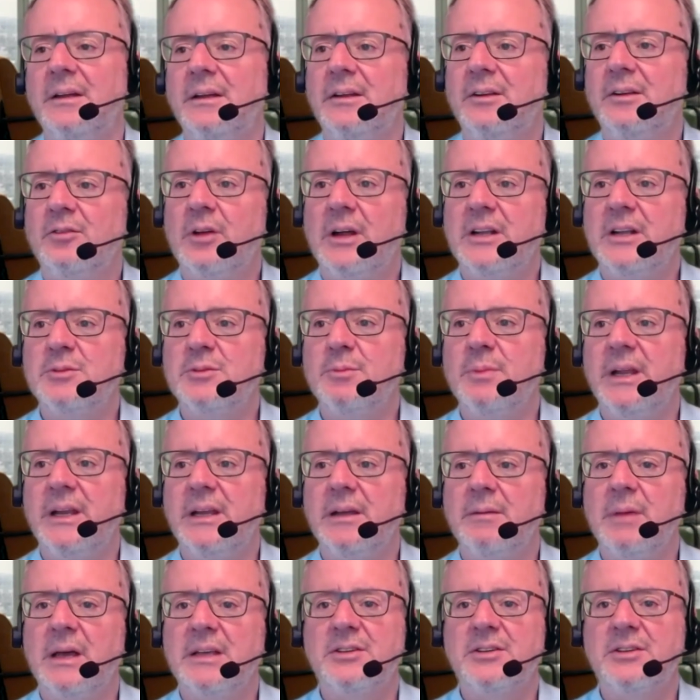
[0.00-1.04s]

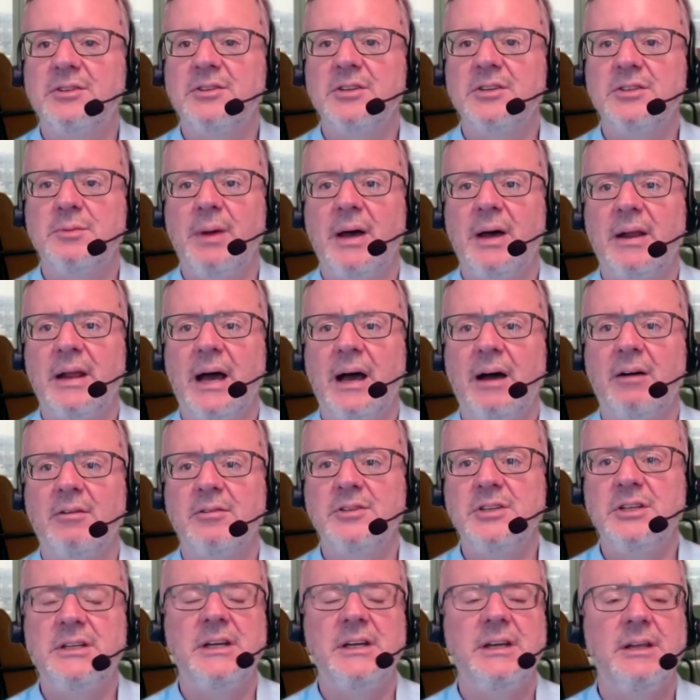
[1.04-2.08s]
transmitting messages about how
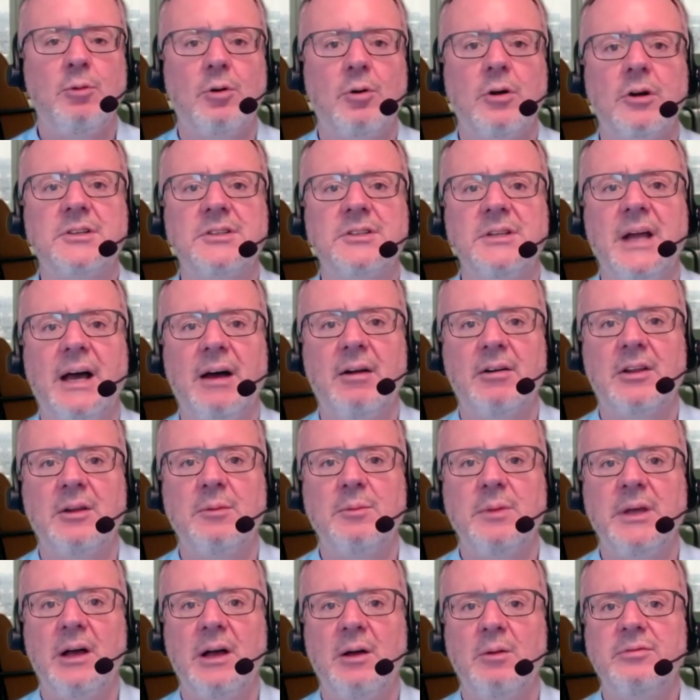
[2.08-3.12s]
G T D works and how it can
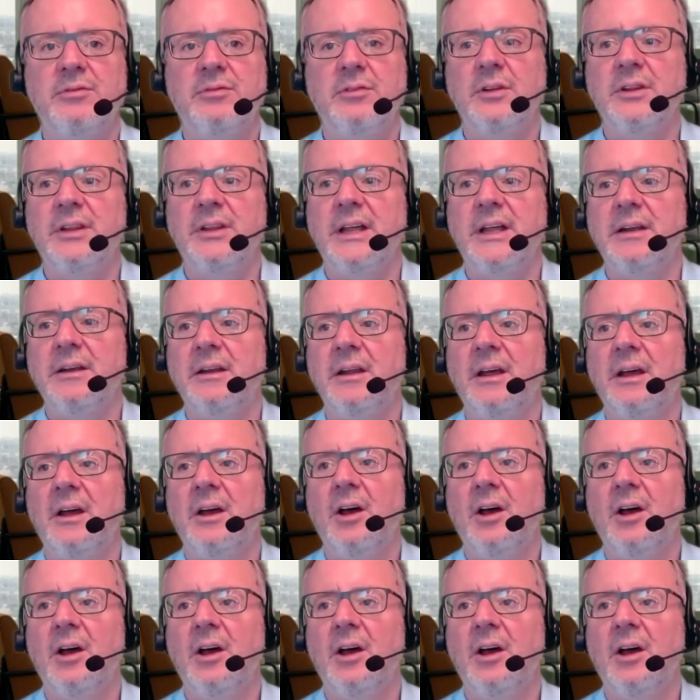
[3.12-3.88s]
be helpful, then